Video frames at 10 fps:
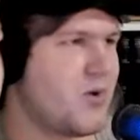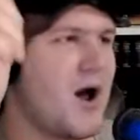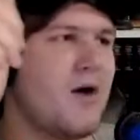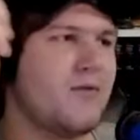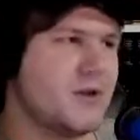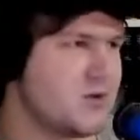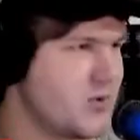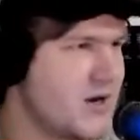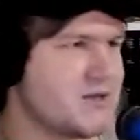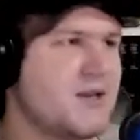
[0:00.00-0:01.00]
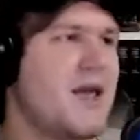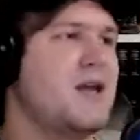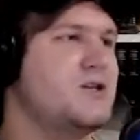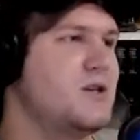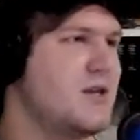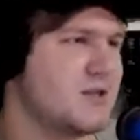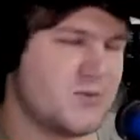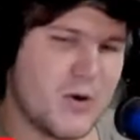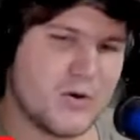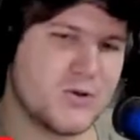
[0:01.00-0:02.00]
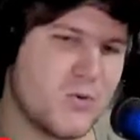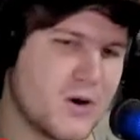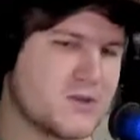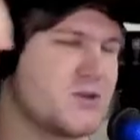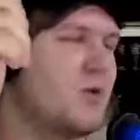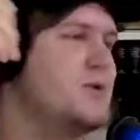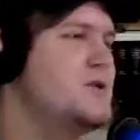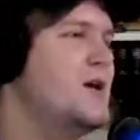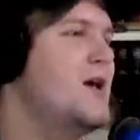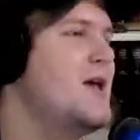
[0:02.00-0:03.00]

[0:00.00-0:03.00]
providence, predestination. He has spiritual works, sermons.